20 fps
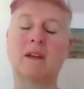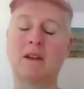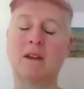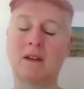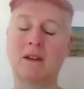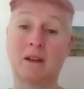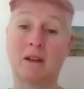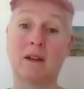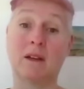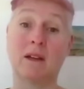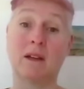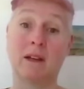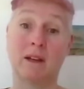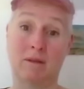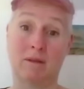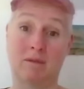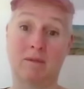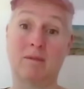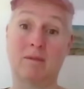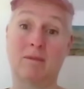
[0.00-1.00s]
Power
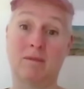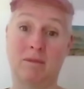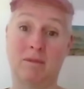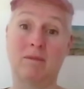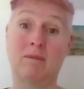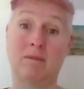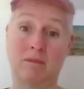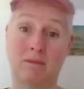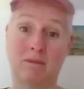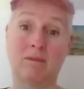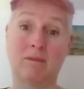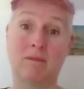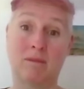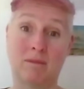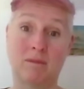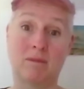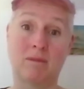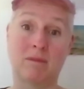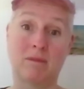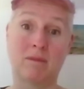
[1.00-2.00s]
is key to that,
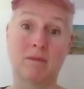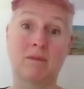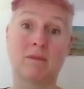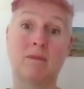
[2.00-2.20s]
and